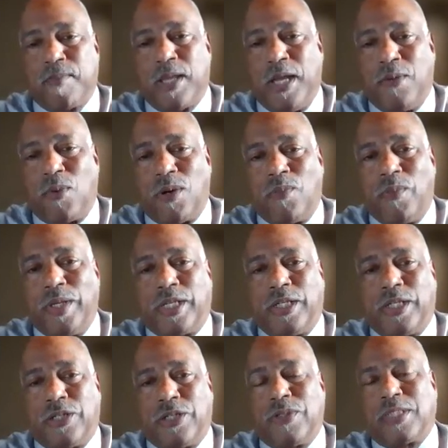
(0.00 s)
And what we can
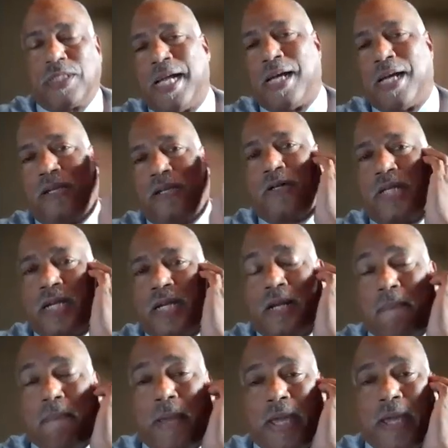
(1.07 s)
do is now look and
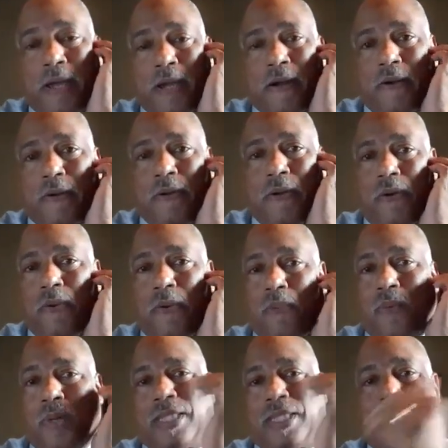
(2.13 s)
compare
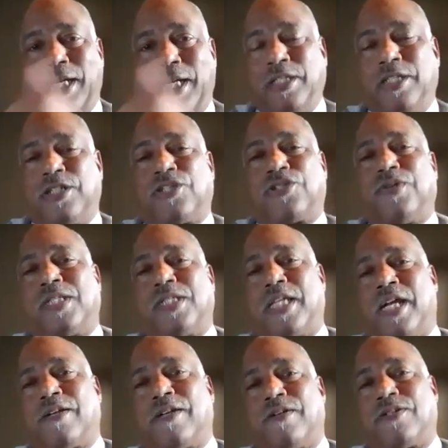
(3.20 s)
what the industry
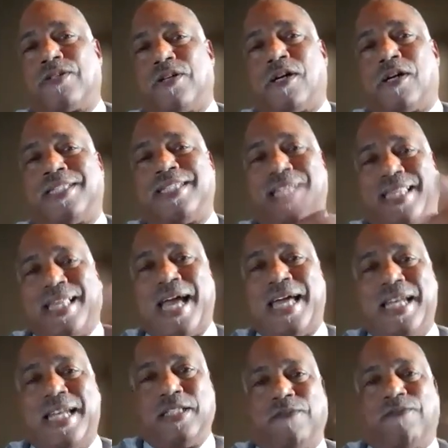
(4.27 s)
standards are to that
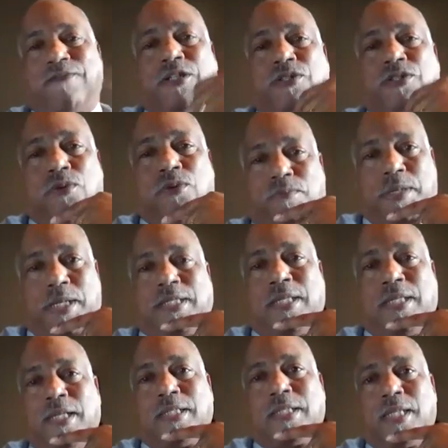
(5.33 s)
individual
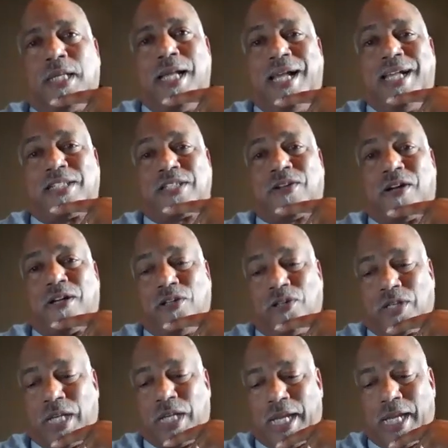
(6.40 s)
business and start
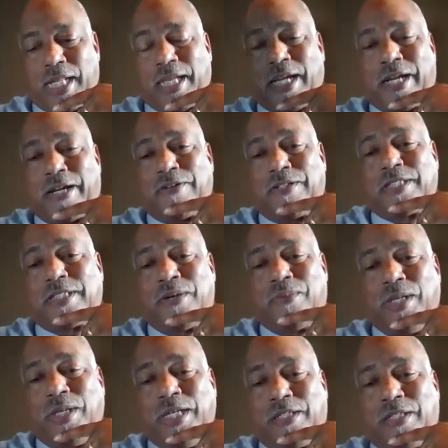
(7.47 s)
looking at the areas that
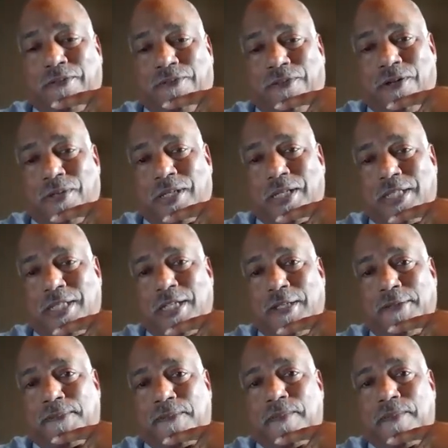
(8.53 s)
we need to focus in.